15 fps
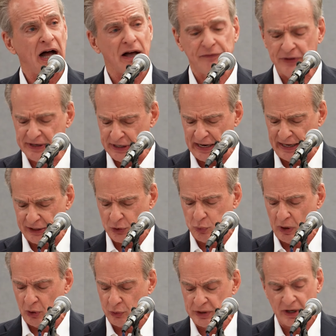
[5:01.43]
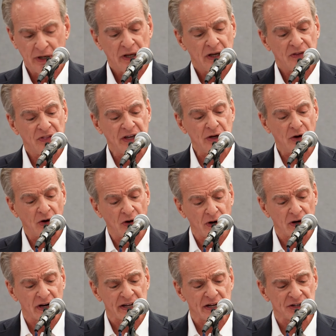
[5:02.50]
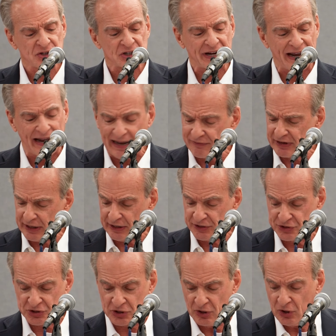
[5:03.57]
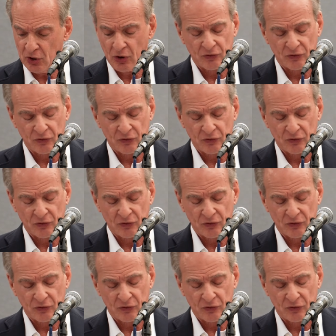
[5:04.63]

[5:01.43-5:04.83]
of, and I quote, the earliest evidence